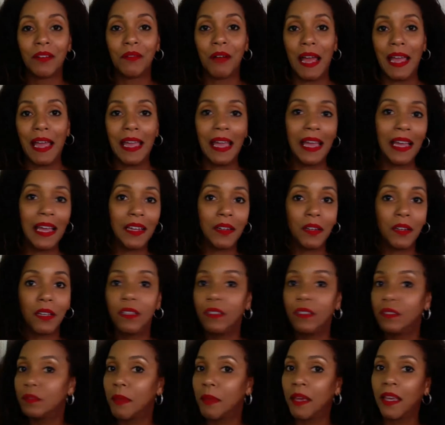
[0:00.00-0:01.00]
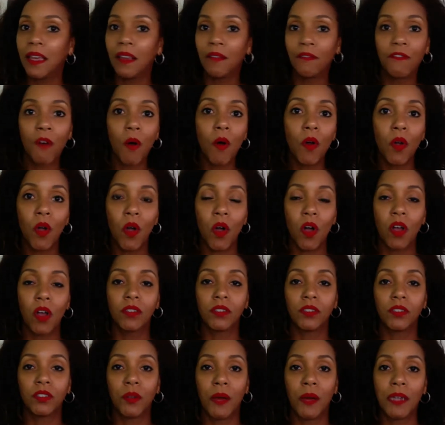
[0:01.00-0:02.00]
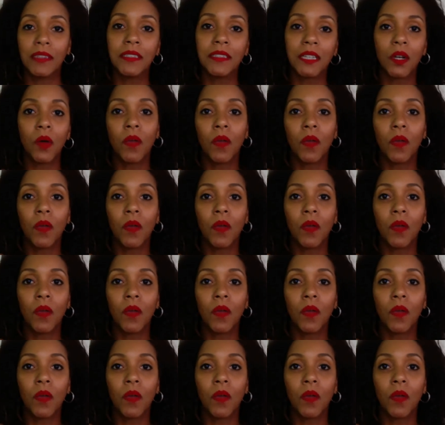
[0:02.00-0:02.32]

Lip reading: And he's making phone calls. So I said, okay,